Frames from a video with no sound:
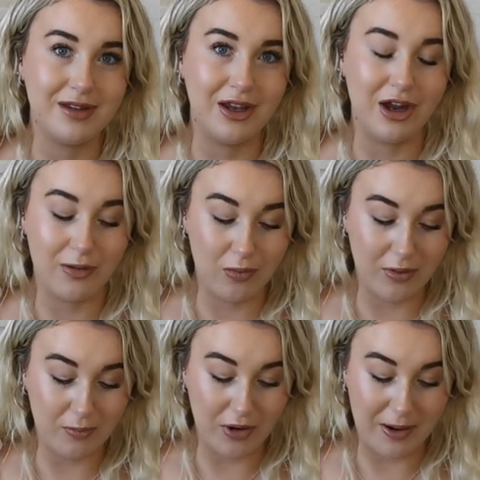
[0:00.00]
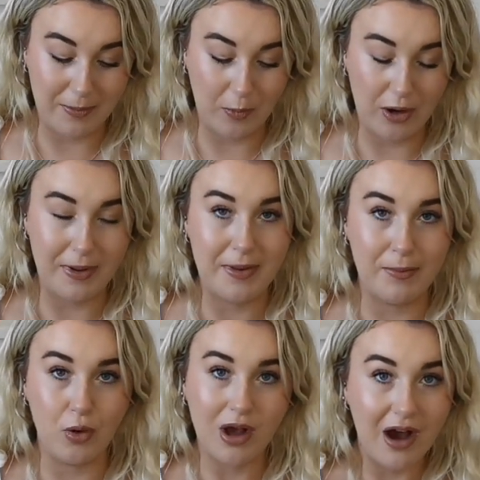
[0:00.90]
you know, want to be a
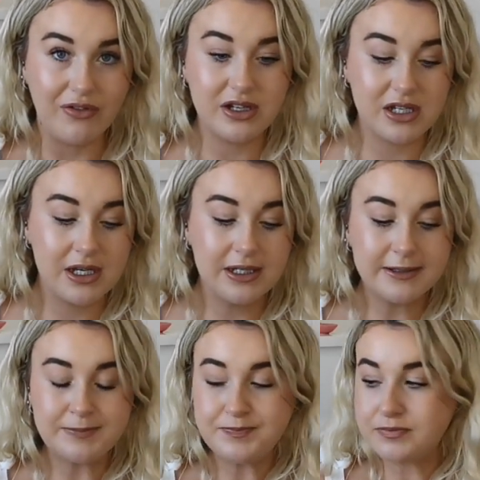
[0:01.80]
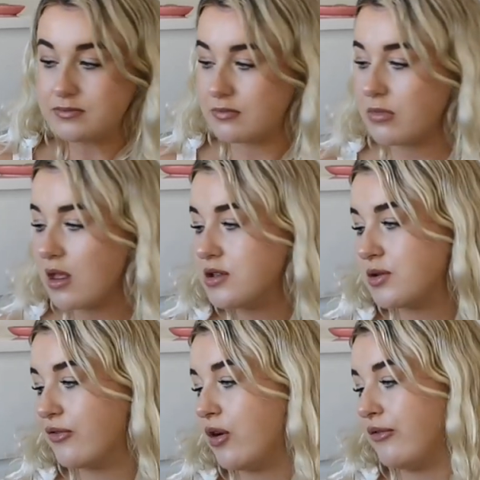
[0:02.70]
bit more covered.
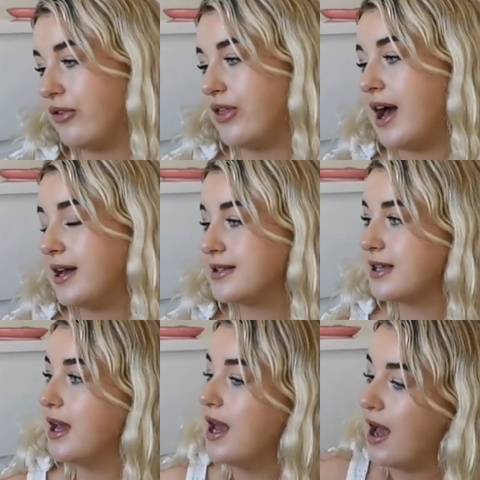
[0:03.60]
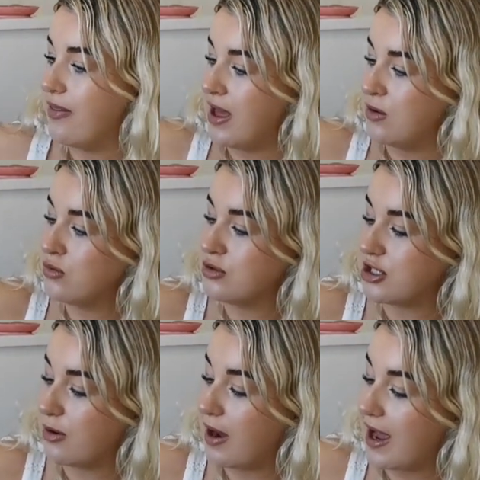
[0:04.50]
so I've gone for that. And then
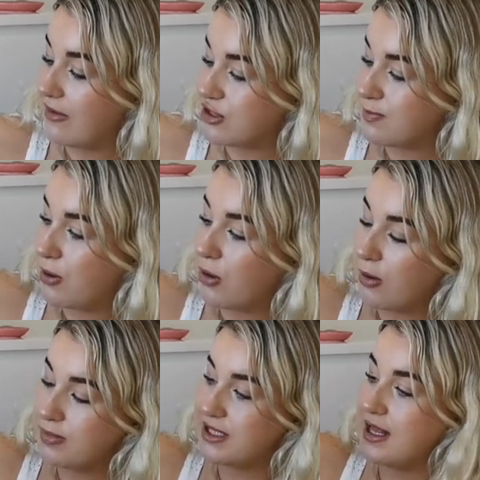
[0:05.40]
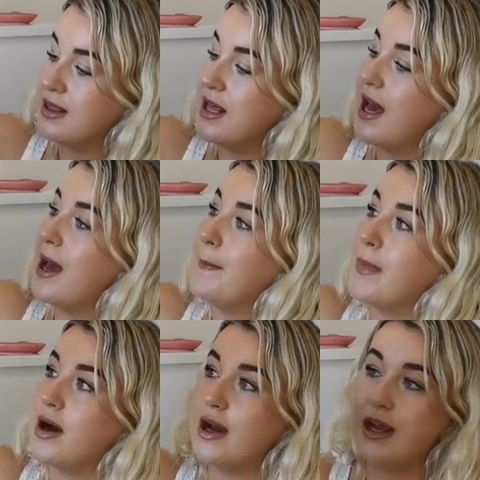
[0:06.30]
also I have just popped in there
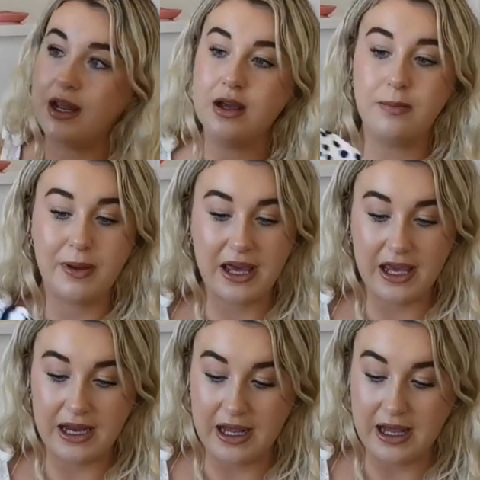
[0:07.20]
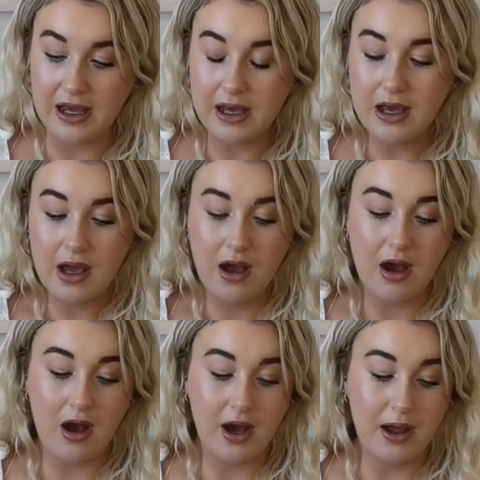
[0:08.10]
my bikini.
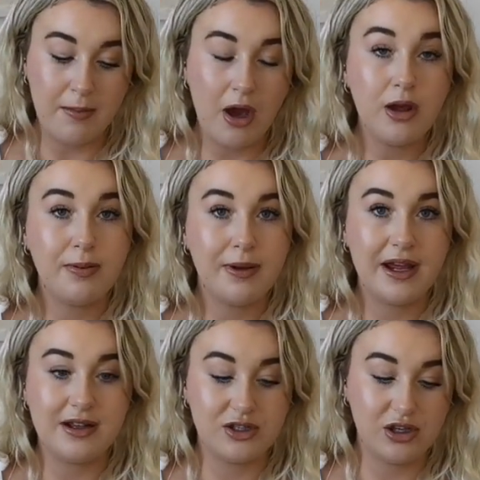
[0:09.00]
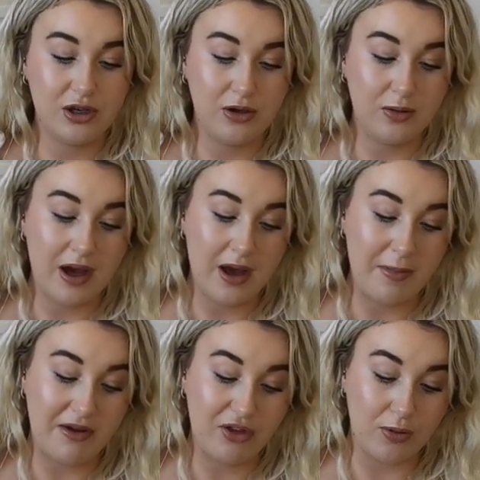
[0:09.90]
I'm hoping to
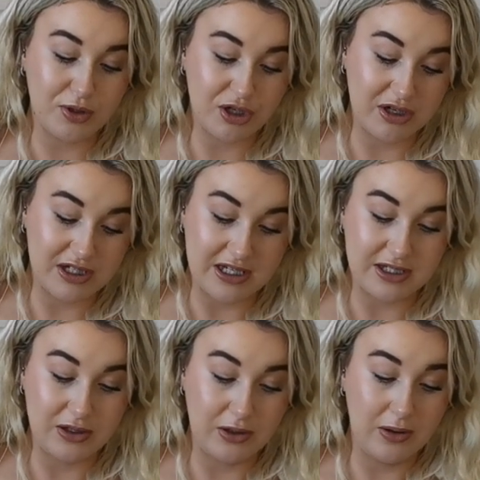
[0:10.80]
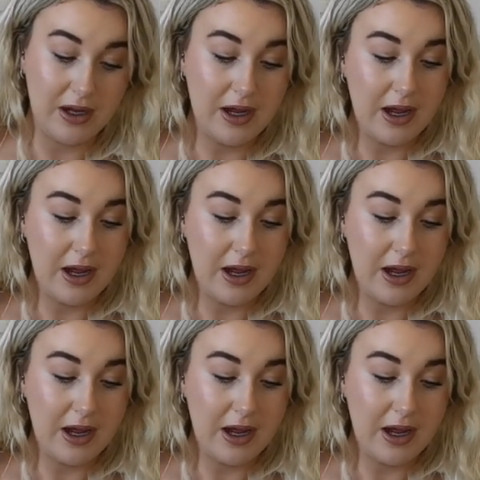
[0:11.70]
have the opportunity to